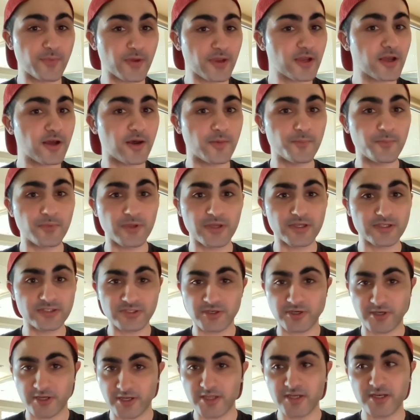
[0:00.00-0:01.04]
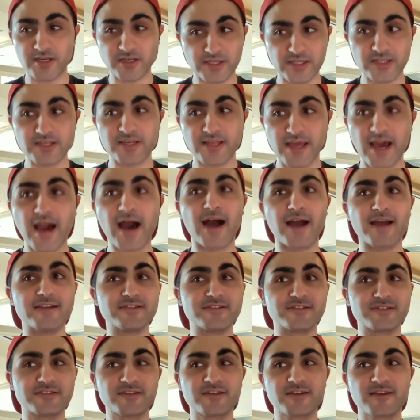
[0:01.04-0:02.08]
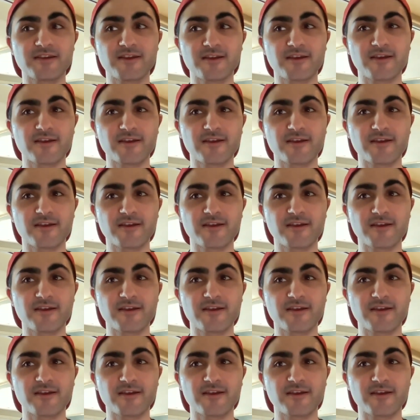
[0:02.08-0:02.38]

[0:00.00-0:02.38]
pickup because you're going to need guys